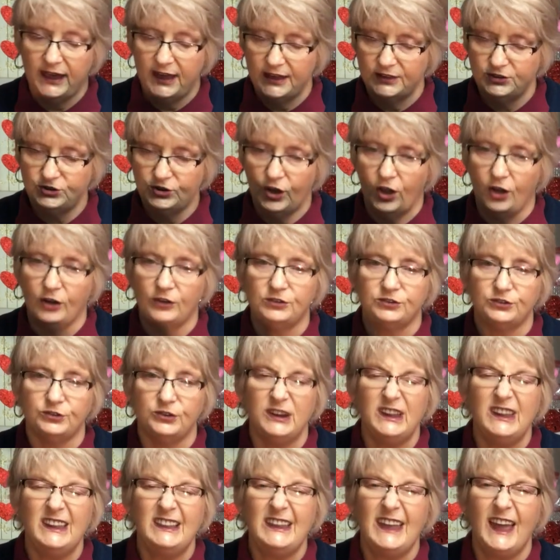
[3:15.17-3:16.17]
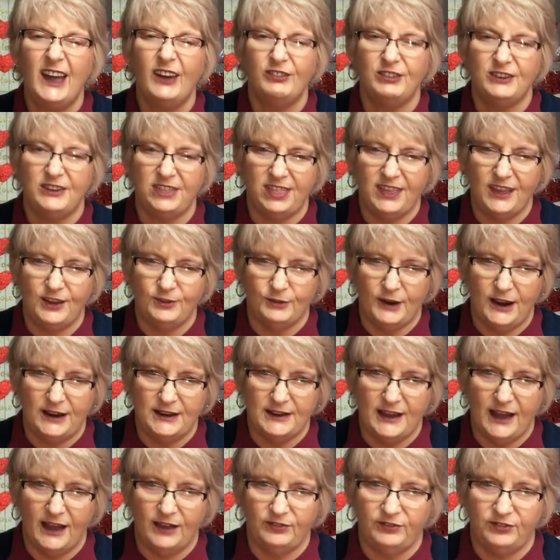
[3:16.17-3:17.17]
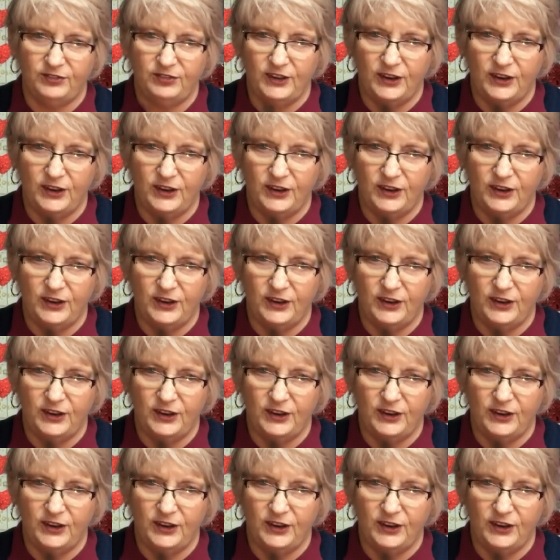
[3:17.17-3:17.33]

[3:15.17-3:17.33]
Hedgehogs are in everything right now.